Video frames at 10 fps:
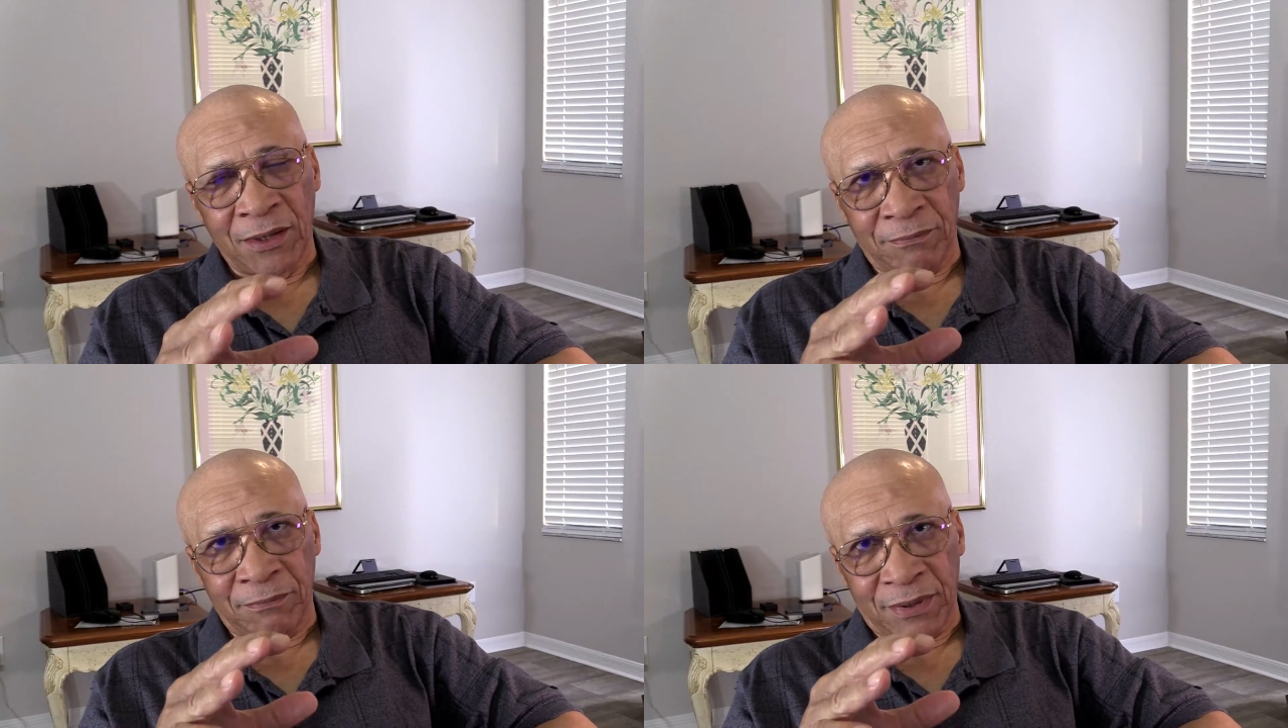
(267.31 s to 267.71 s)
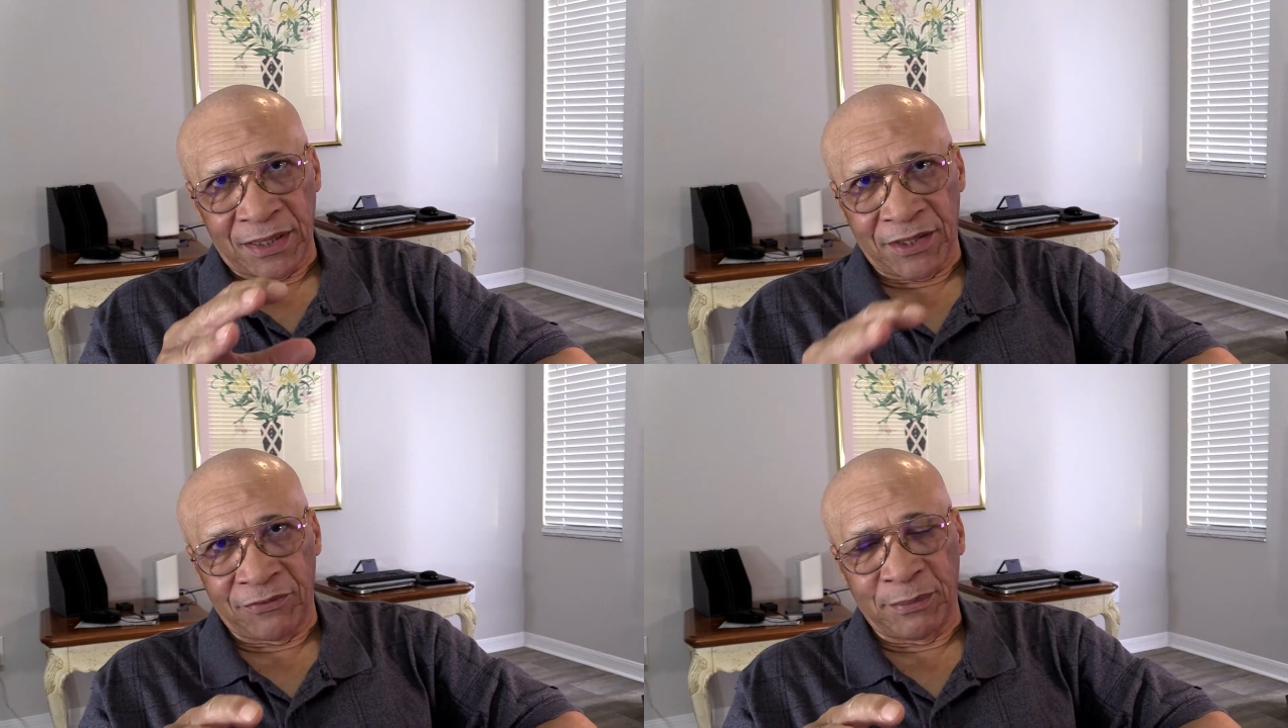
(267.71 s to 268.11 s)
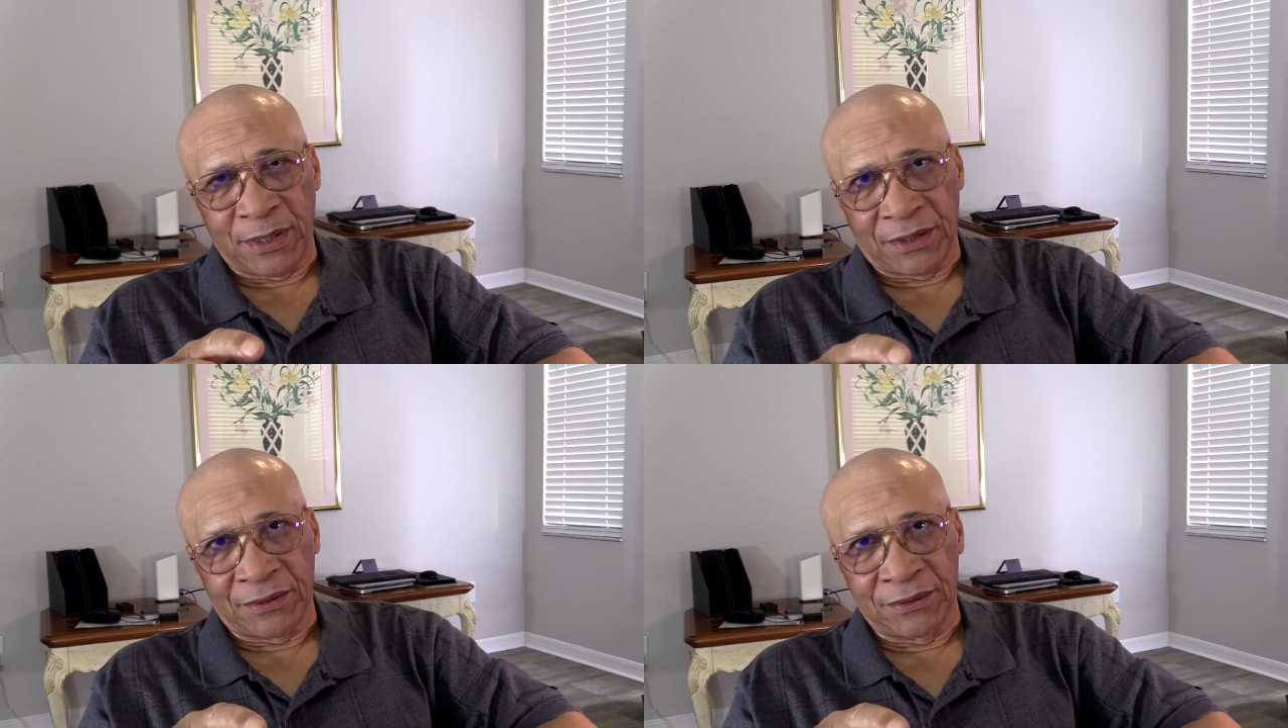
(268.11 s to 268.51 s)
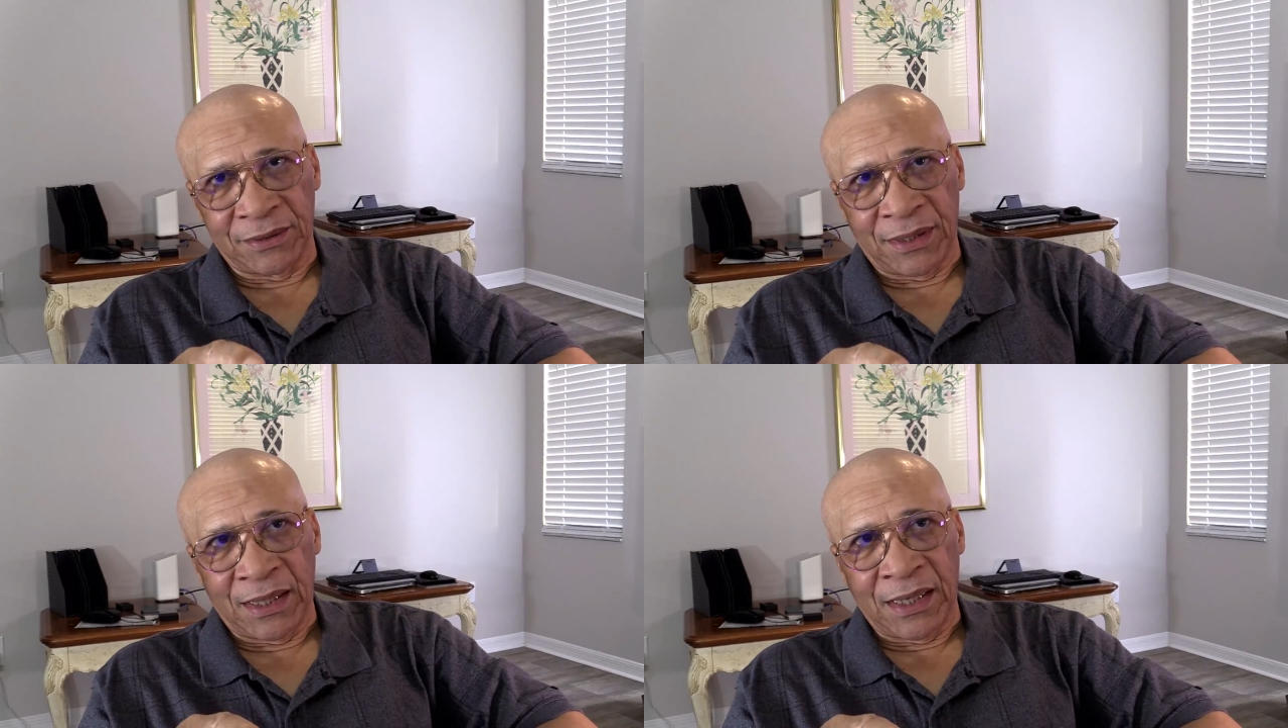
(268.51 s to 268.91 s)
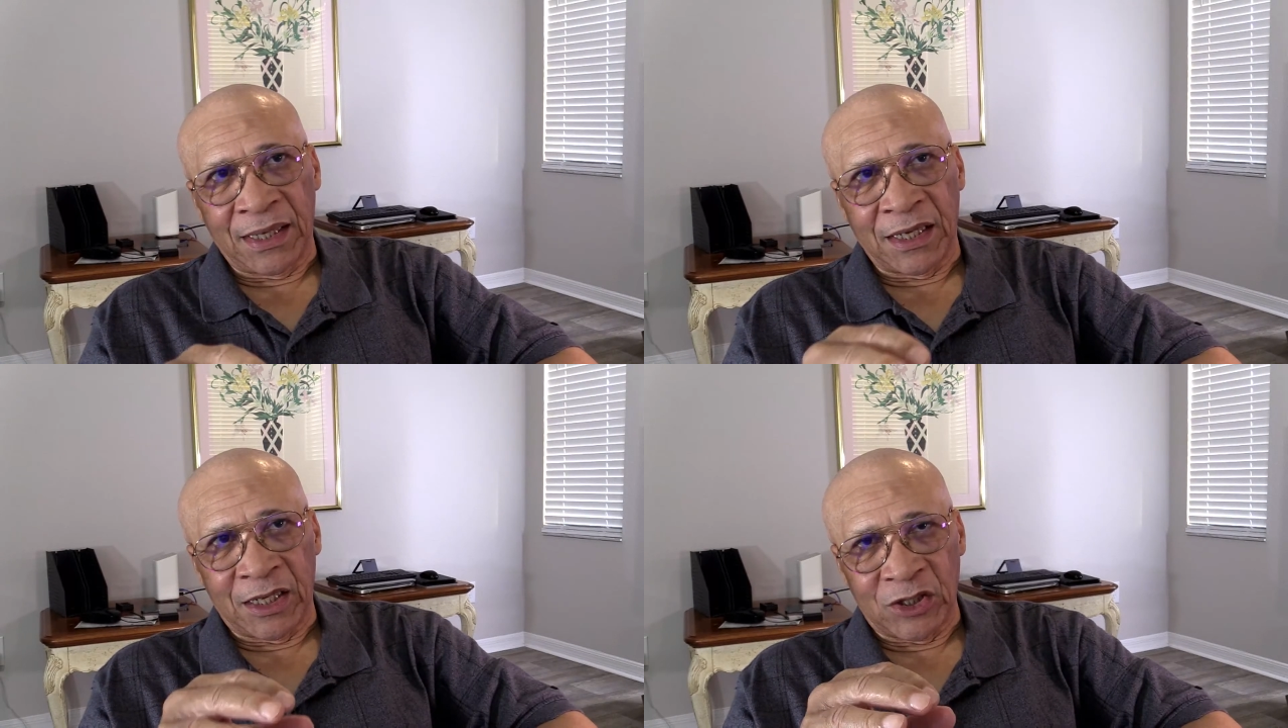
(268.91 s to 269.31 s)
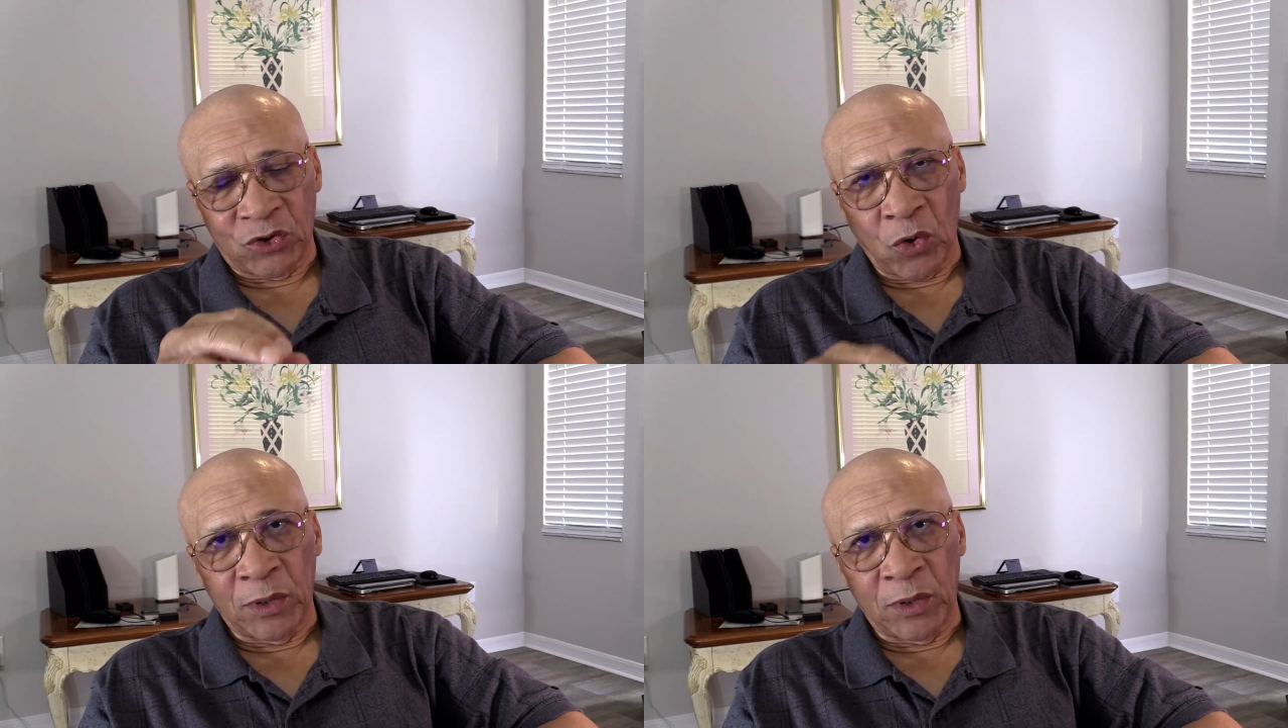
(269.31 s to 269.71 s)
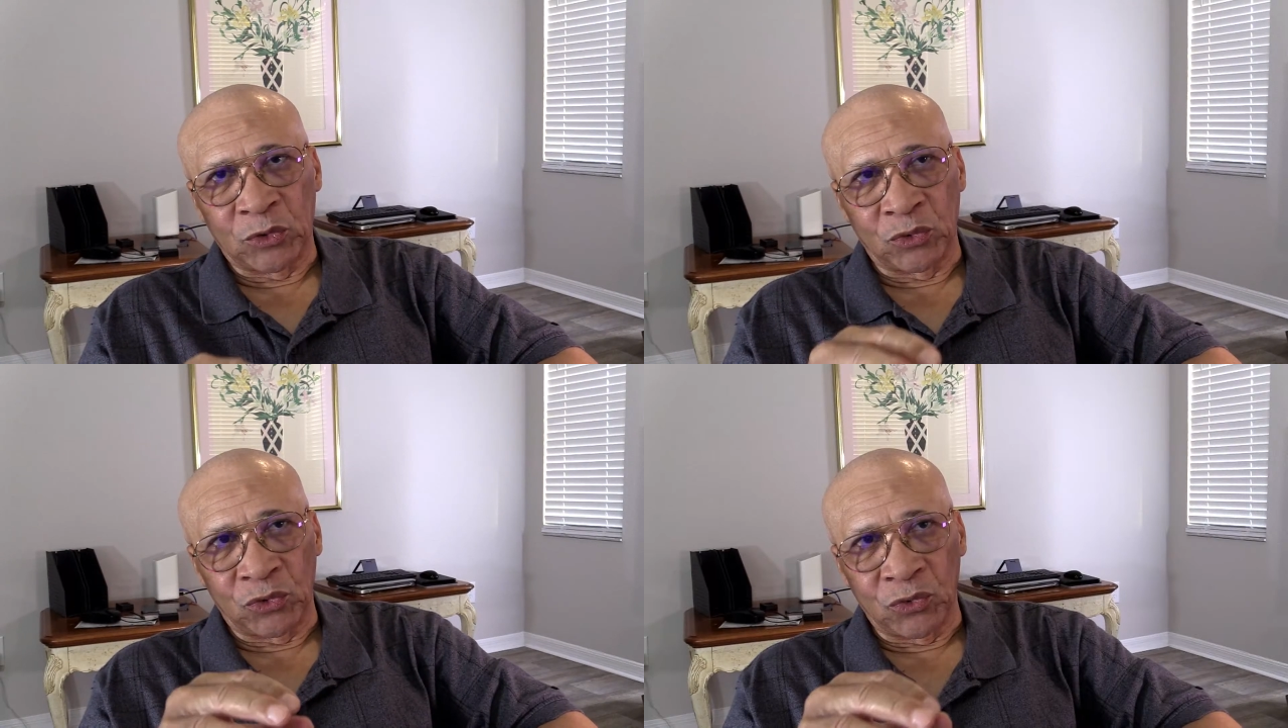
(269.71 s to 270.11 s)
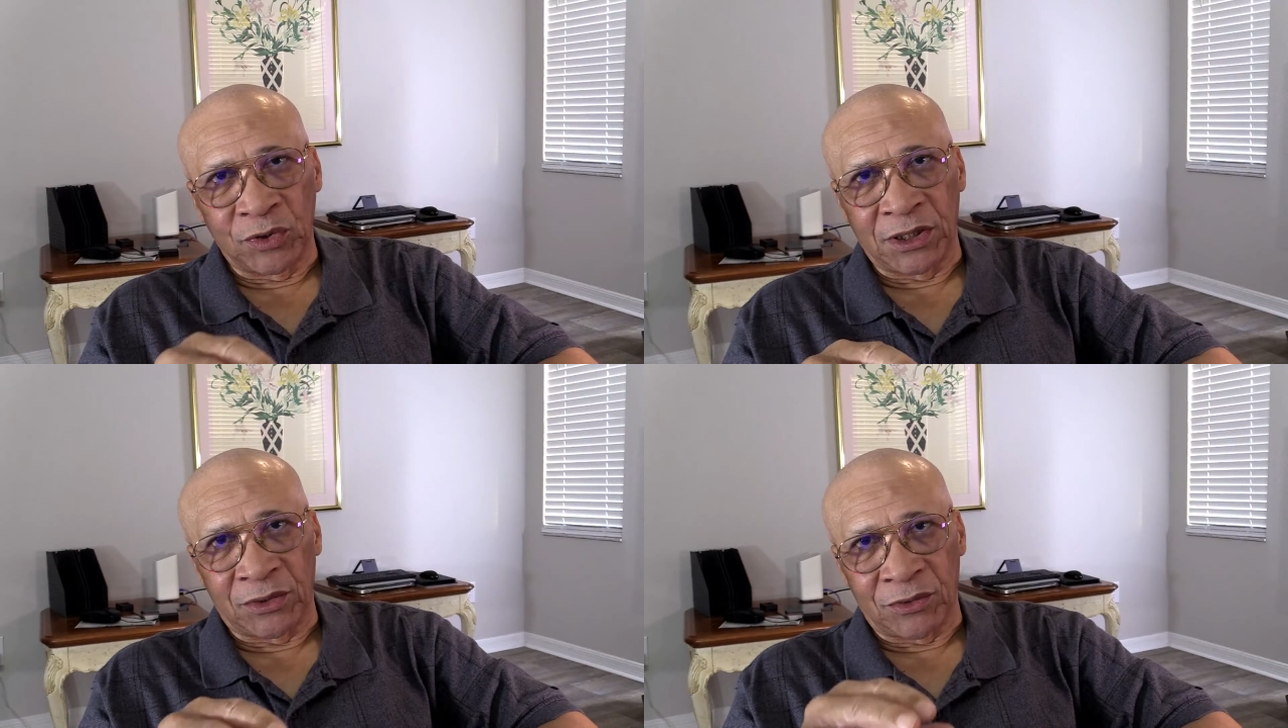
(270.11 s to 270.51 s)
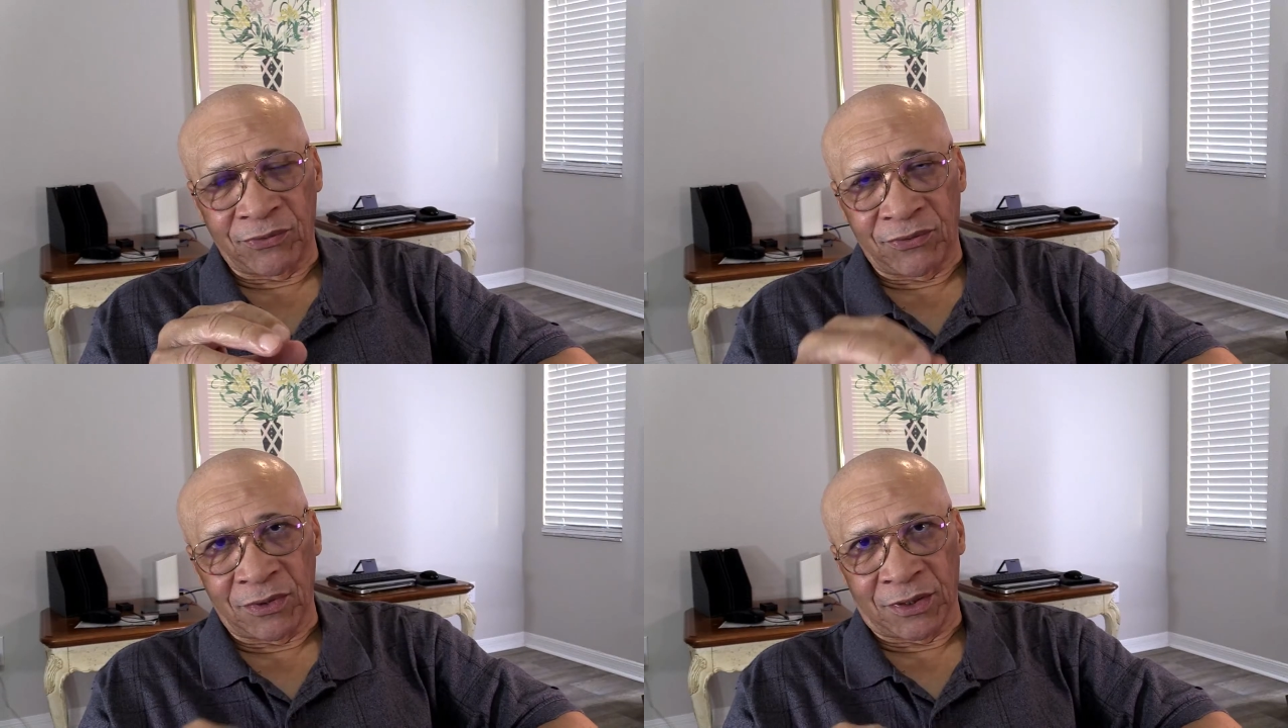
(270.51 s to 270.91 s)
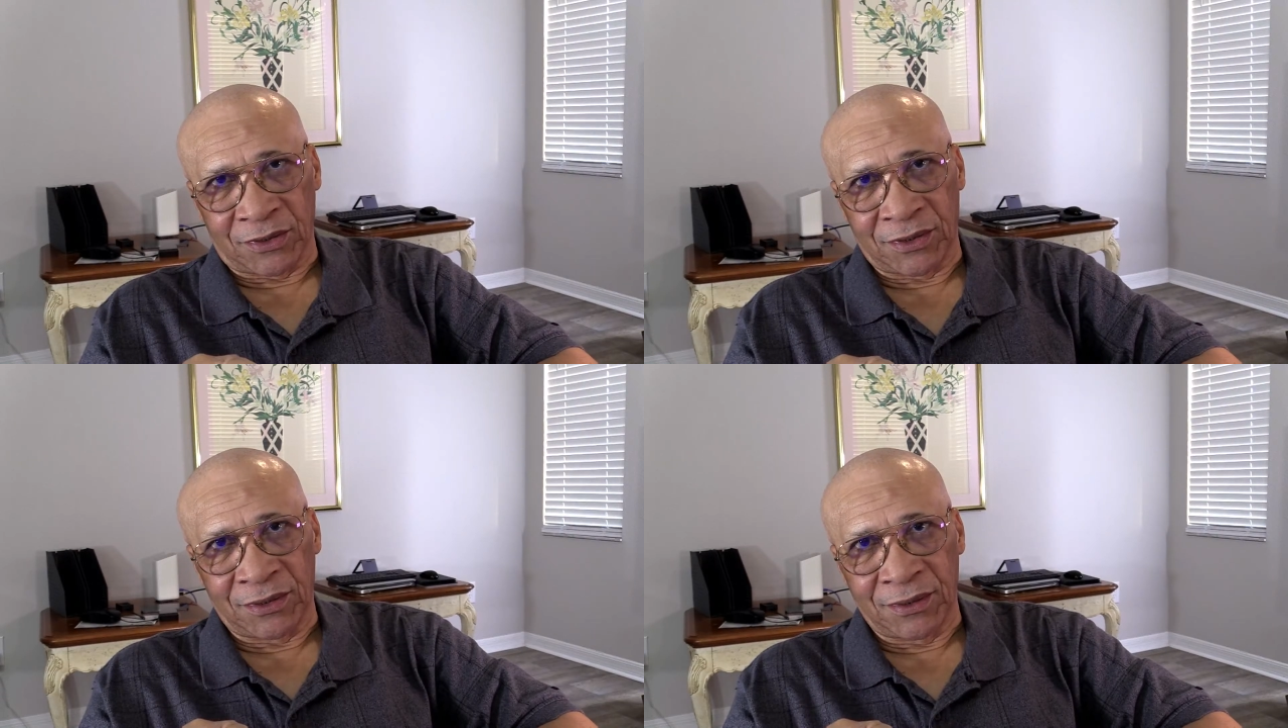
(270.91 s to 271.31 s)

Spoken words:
Believe me, he's going to use it to the fullest.